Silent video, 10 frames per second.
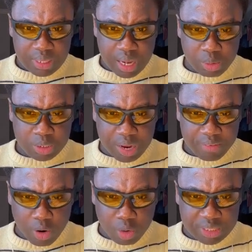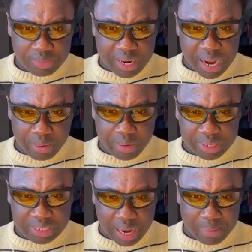Yeah, we have for ultimate car
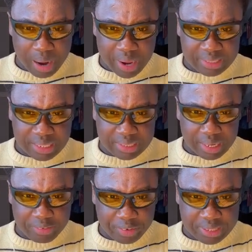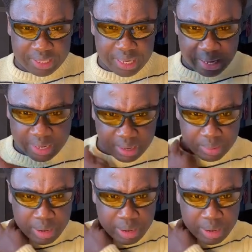request and abla why sister no phrase here.